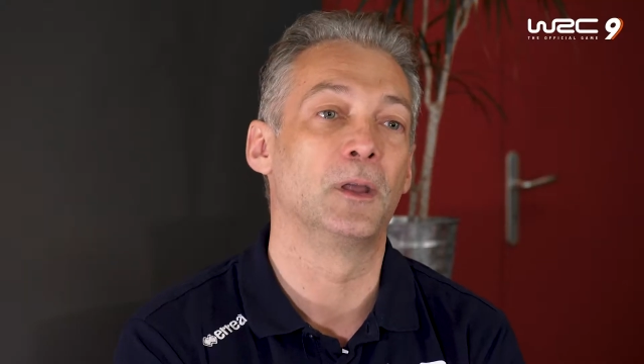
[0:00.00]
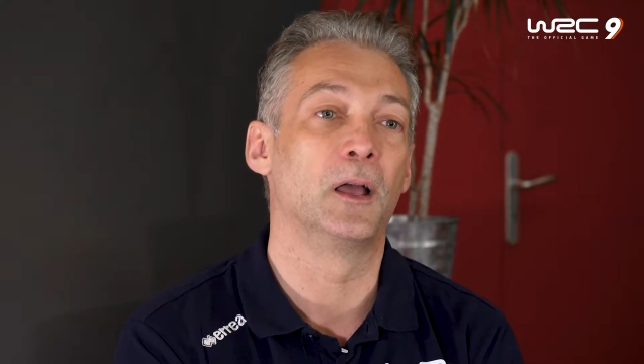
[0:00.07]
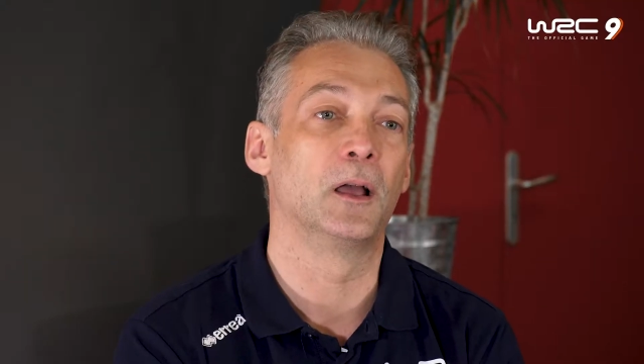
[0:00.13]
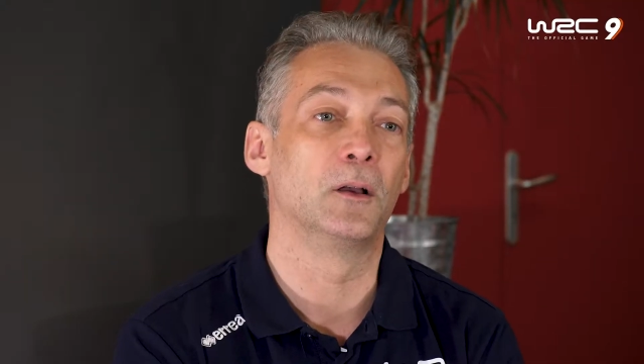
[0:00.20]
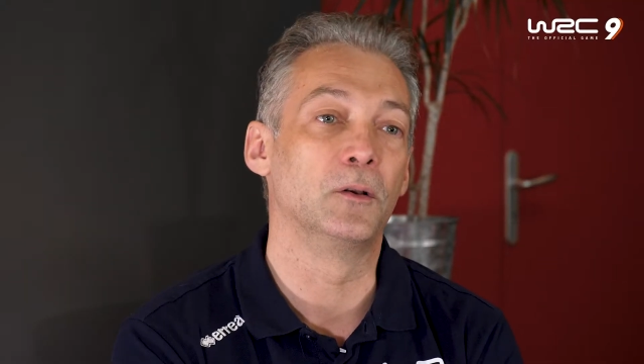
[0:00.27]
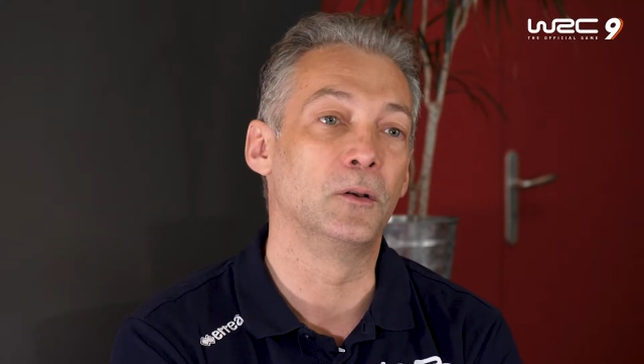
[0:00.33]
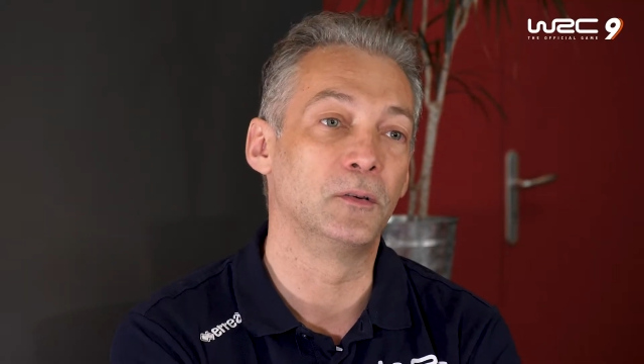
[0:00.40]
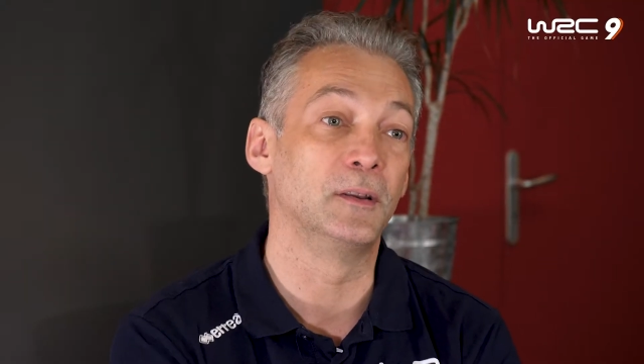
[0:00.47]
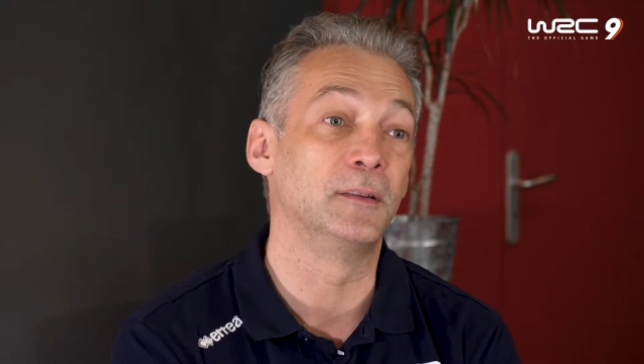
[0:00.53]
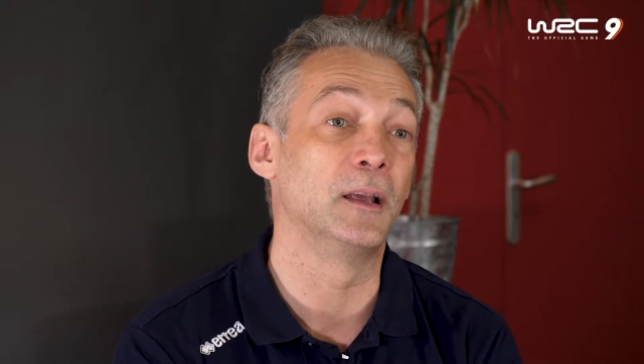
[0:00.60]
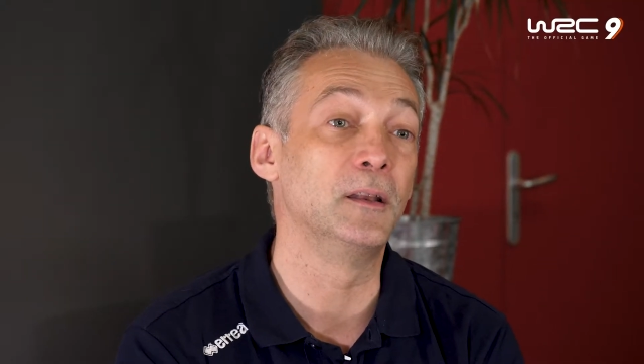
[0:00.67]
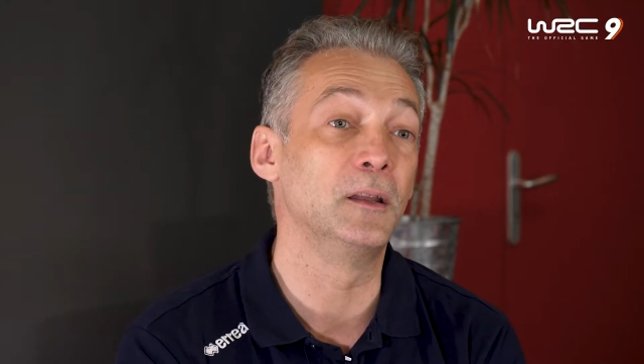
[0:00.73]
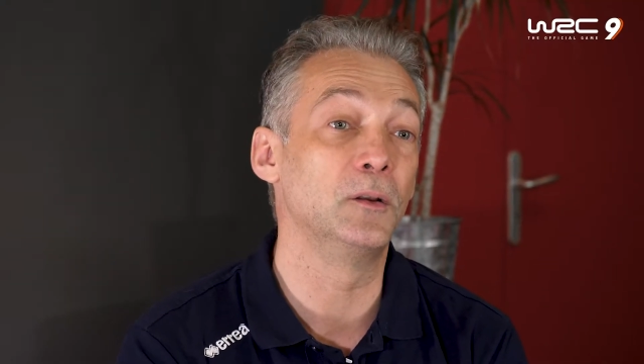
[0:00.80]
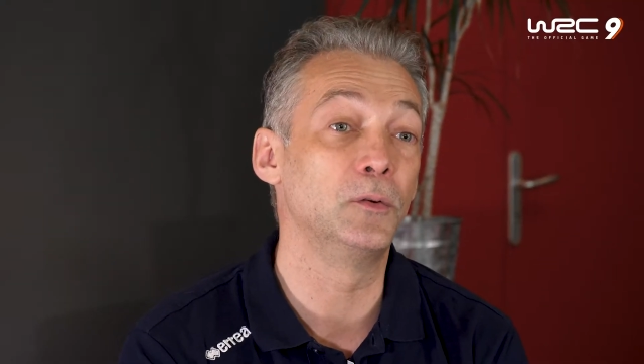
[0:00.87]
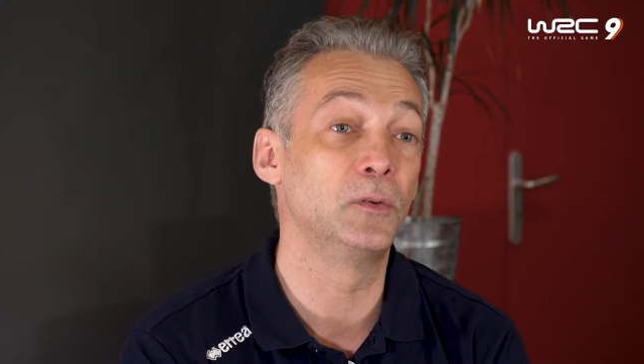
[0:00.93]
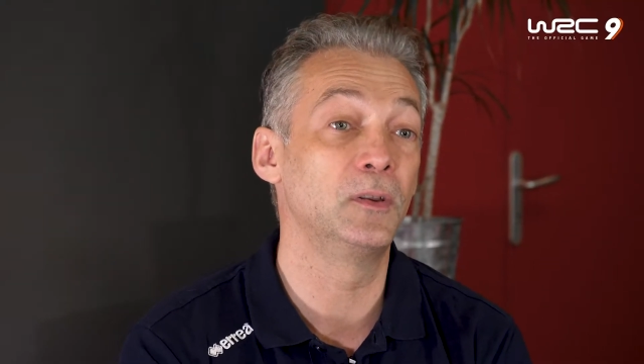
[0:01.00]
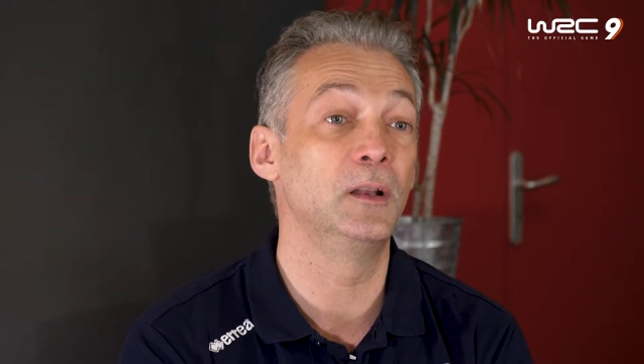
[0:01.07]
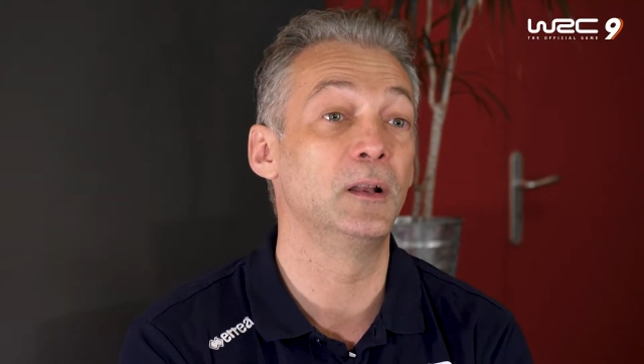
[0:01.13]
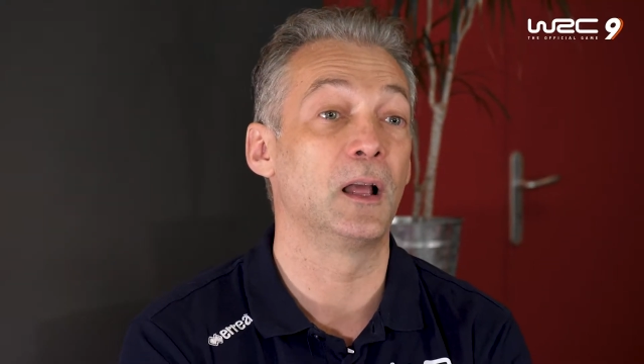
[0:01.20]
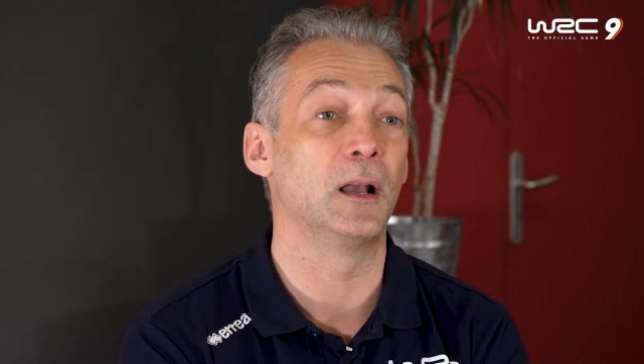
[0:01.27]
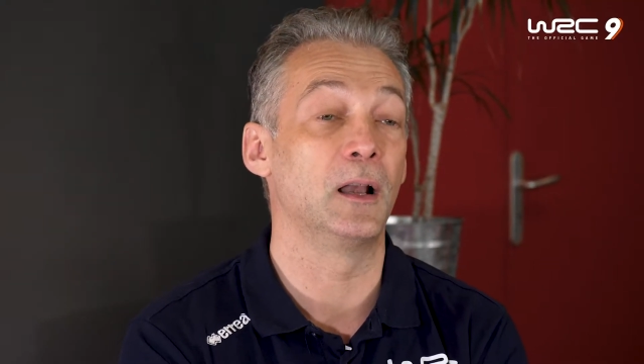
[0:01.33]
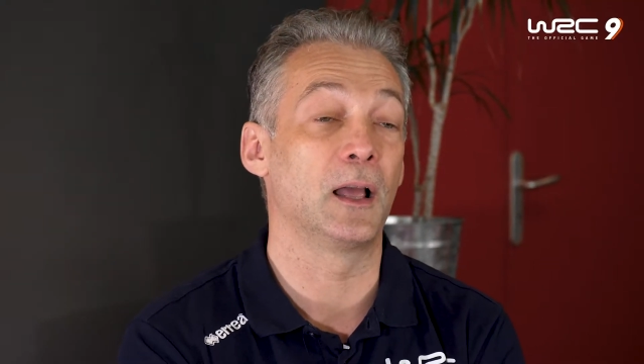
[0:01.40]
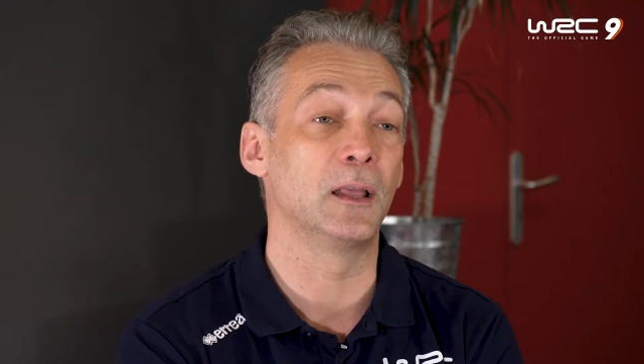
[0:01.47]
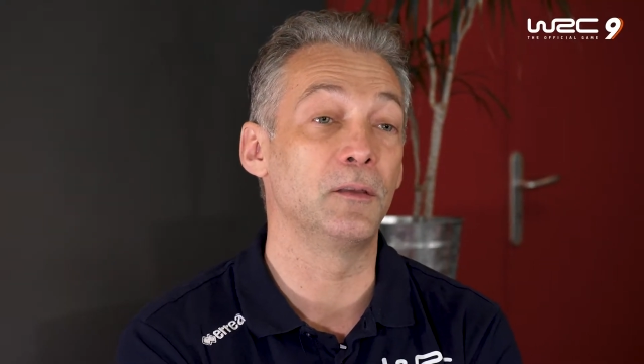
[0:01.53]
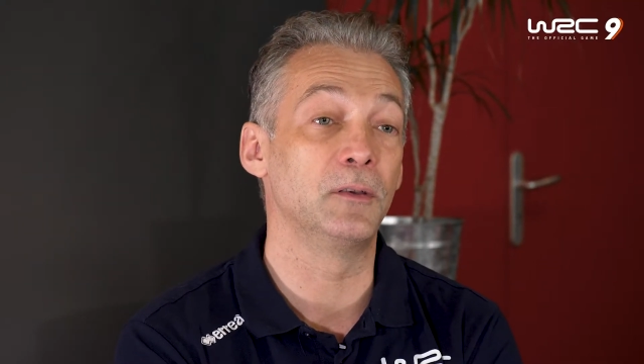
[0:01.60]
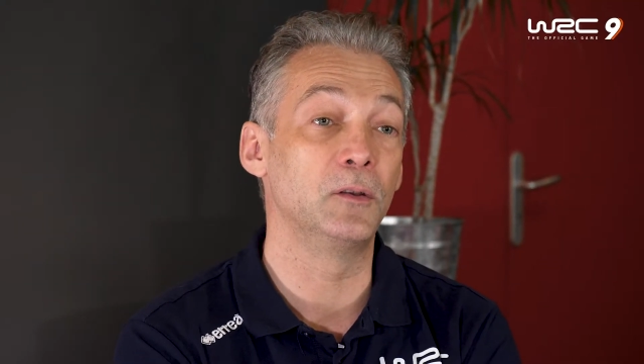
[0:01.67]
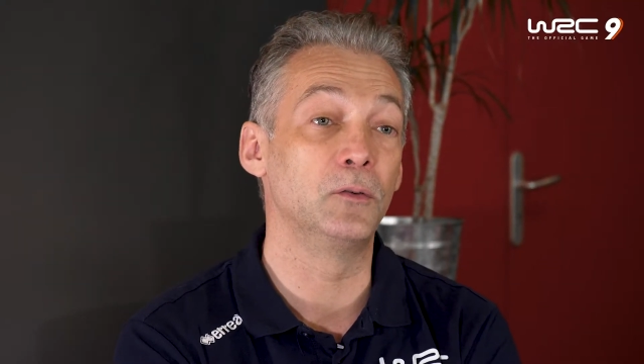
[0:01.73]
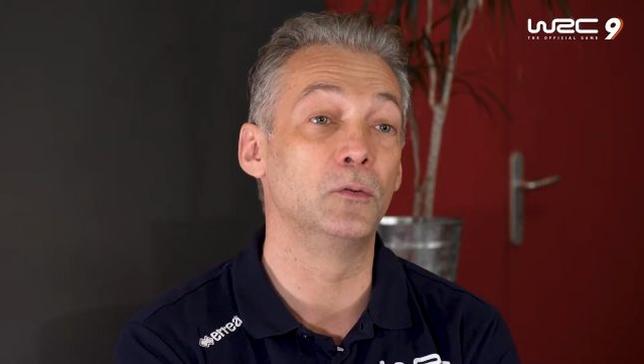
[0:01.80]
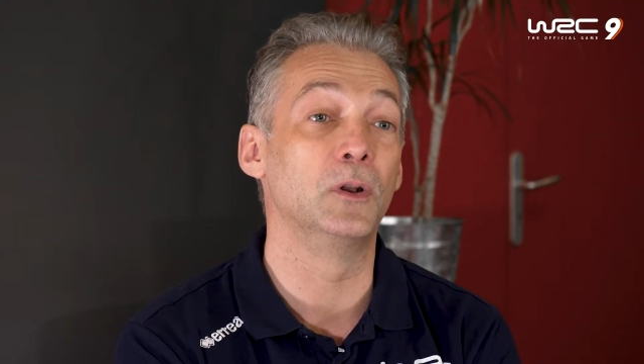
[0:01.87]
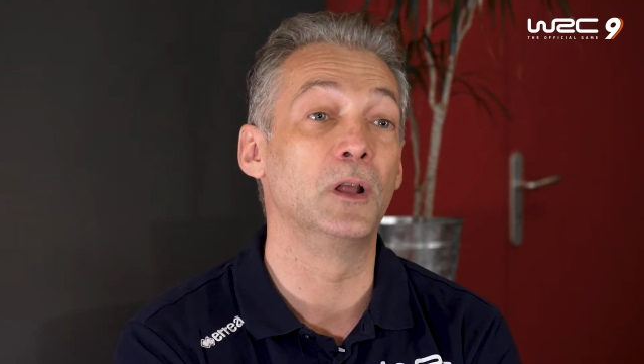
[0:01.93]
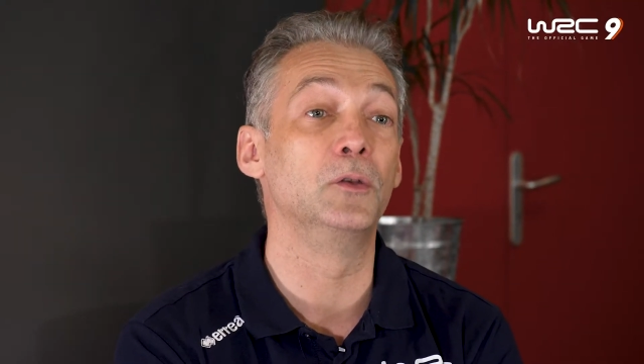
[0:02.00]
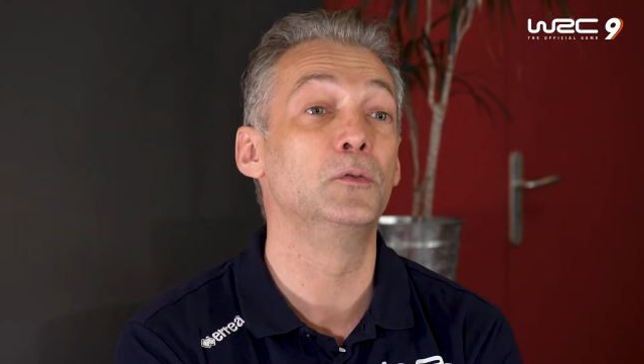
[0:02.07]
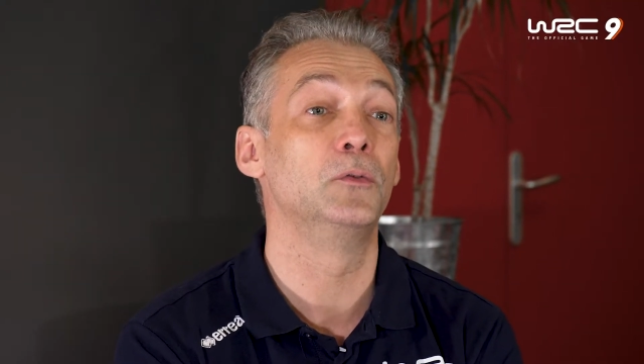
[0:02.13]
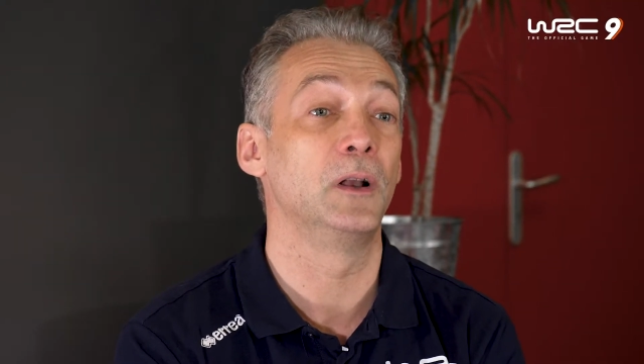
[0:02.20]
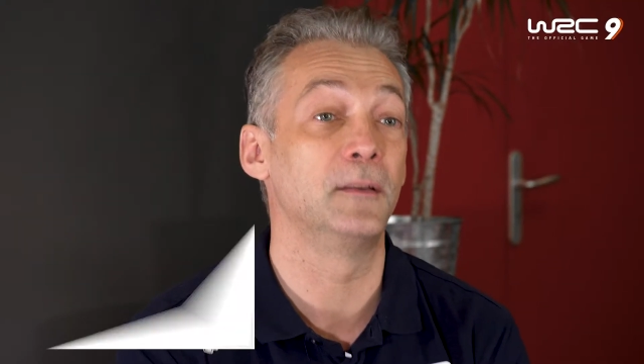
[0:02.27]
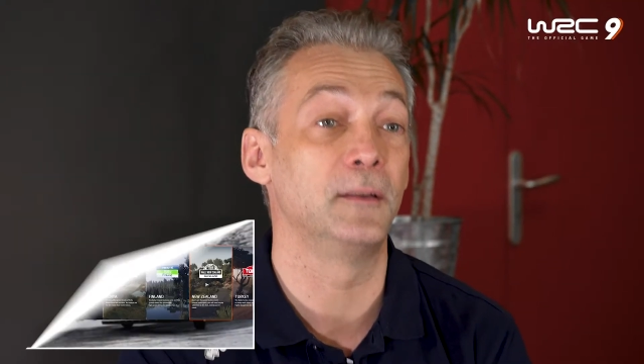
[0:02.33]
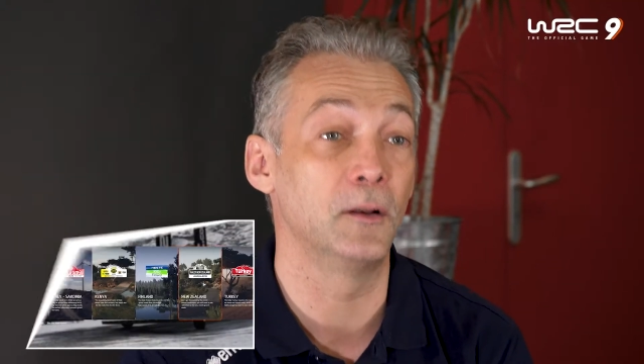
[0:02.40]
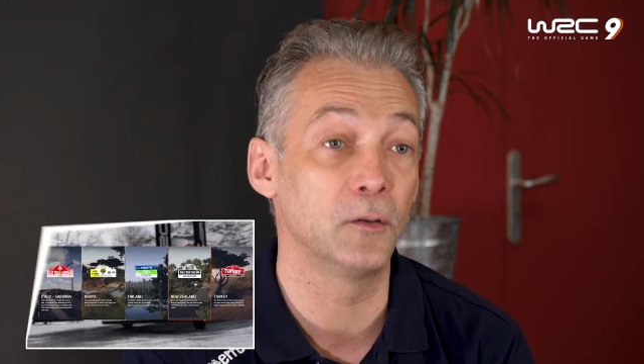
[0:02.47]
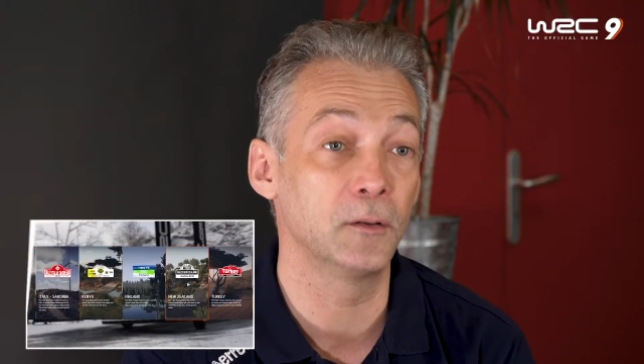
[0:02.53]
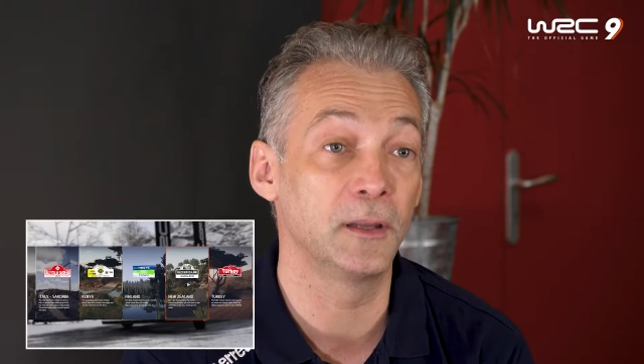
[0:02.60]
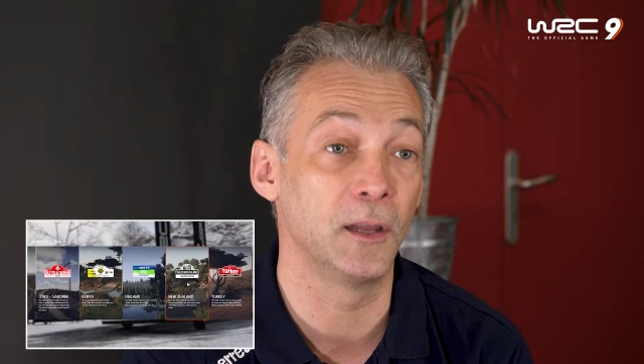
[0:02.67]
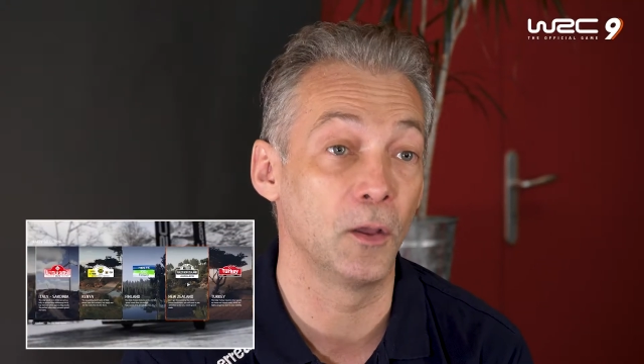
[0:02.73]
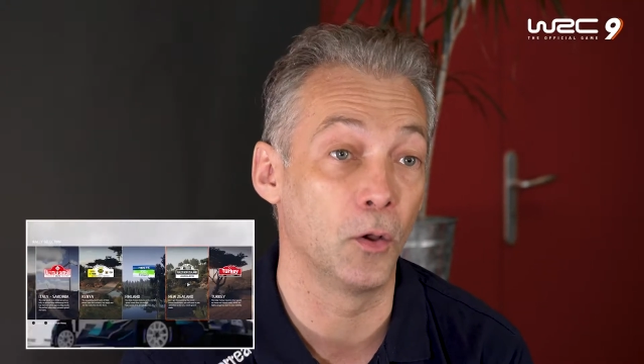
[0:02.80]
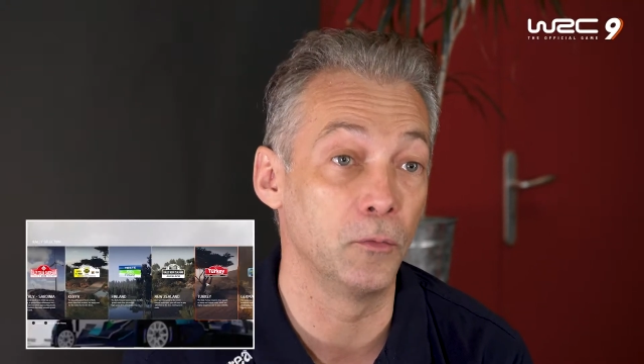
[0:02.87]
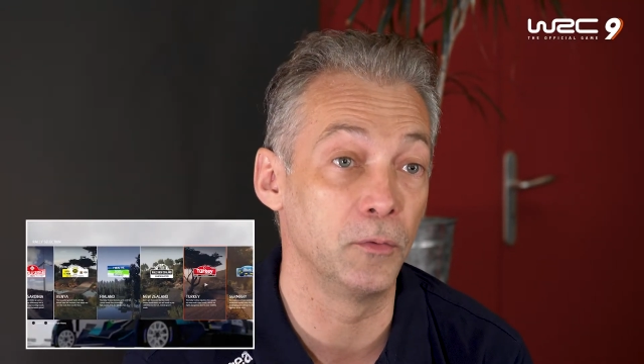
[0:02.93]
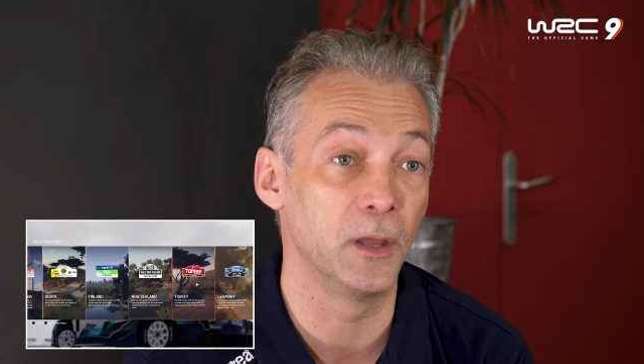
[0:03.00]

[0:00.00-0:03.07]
New Zealand also returns to the championship this year.